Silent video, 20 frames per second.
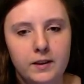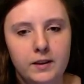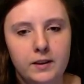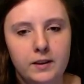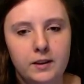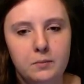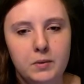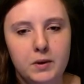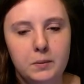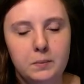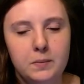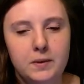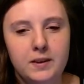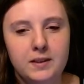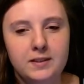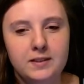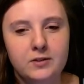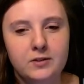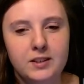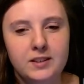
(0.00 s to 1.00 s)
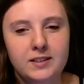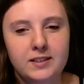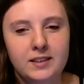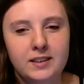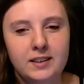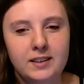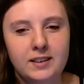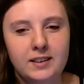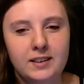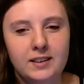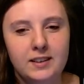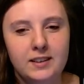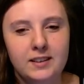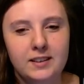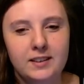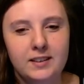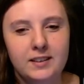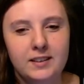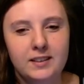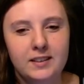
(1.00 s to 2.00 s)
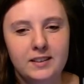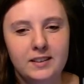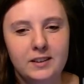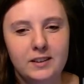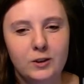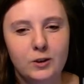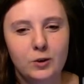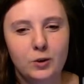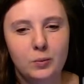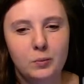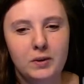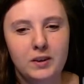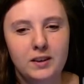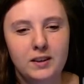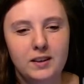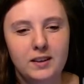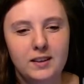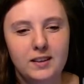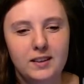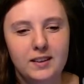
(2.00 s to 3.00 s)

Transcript: The puppy is resting in the dog bed.